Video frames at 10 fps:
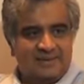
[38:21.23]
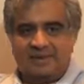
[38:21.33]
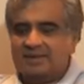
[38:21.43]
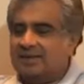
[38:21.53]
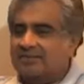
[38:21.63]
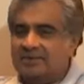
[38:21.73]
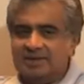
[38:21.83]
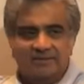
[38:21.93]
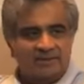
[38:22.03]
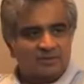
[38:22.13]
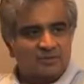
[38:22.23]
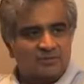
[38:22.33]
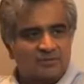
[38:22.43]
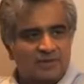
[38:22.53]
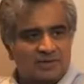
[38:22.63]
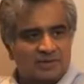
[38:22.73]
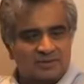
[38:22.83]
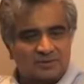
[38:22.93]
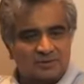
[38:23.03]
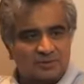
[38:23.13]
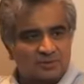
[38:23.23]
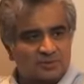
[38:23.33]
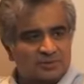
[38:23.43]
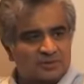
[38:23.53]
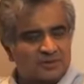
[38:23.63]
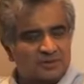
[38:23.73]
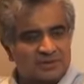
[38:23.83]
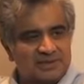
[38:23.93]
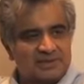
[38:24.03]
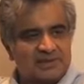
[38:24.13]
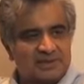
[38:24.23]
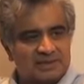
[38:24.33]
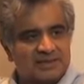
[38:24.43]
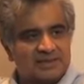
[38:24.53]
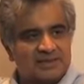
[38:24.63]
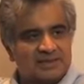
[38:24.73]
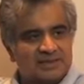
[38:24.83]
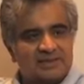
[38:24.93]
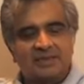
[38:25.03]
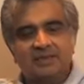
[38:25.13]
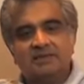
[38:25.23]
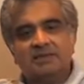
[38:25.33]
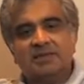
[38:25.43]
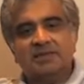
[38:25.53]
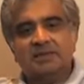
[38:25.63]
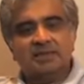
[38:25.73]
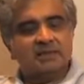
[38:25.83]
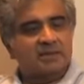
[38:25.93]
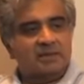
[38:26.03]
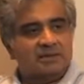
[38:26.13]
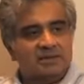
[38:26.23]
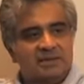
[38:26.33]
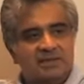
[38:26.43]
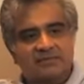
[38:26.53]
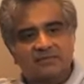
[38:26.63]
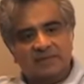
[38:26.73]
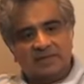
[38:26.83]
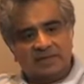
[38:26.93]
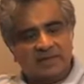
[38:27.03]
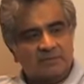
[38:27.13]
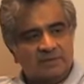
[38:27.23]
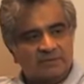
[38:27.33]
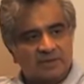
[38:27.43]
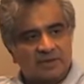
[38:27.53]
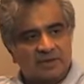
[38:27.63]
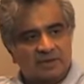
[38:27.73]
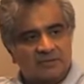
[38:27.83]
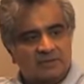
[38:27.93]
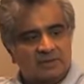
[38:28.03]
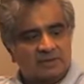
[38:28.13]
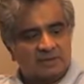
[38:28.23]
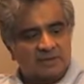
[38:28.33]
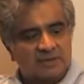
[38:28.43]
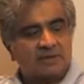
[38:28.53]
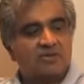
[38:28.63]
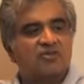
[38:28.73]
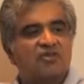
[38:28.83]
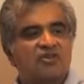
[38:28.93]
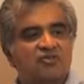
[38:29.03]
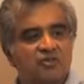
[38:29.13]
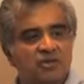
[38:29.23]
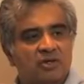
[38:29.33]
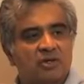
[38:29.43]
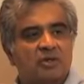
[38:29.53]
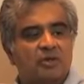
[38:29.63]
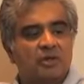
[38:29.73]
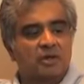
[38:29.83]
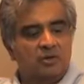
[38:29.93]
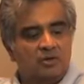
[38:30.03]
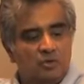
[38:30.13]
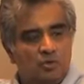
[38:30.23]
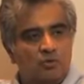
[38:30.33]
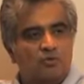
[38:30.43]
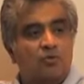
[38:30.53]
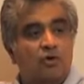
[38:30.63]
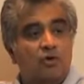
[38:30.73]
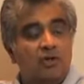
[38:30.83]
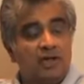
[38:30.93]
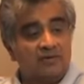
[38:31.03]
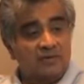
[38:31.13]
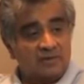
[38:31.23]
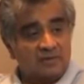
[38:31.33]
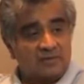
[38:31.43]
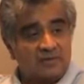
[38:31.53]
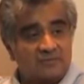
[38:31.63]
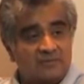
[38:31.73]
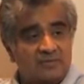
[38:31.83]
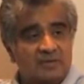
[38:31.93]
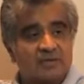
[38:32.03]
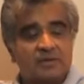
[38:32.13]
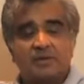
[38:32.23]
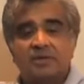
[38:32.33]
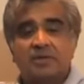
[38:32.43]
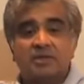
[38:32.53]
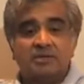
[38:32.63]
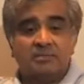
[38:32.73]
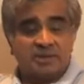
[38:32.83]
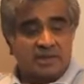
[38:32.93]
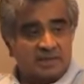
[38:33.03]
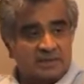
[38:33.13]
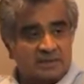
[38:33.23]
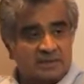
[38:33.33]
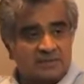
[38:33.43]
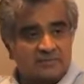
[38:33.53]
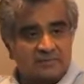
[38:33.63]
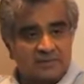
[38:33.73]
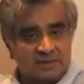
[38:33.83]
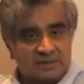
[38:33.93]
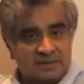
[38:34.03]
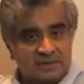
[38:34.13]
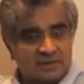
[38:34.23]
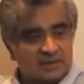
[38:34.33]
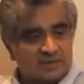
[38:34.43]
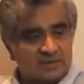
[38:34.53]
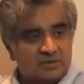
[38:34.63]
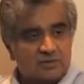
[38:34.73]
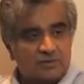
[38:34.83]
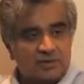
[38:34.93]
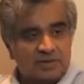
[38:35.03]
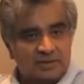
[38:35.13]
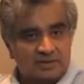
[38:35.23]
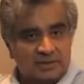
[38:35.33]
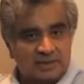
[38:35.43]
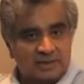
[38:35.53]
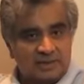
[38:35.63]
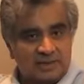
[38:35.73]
And everything went so fast and so smooth and so easy. So I think technology, if we can adapt it for our legal work, legal research, notes, organizing stuff, presenting stuff, assisting judges to move ahead quickly,